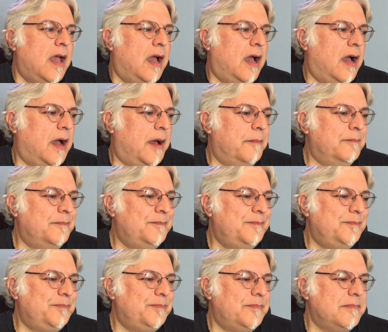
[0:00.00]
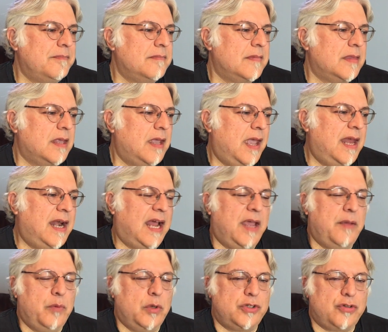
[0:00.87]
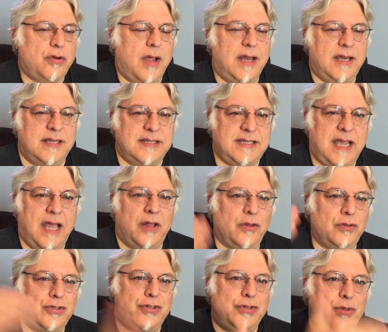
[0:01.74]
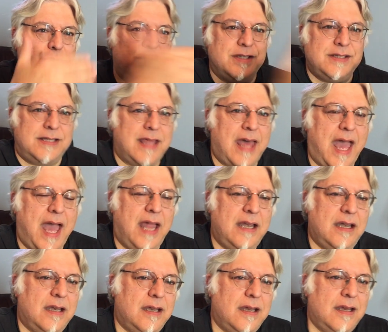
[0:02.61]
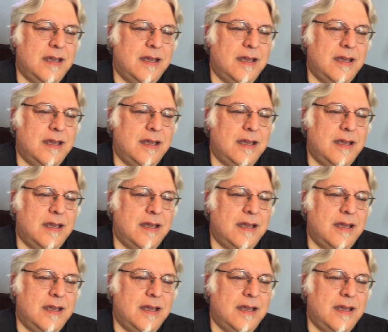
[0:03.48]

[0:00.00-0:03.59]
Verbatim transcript: Um, and I would try to tell students that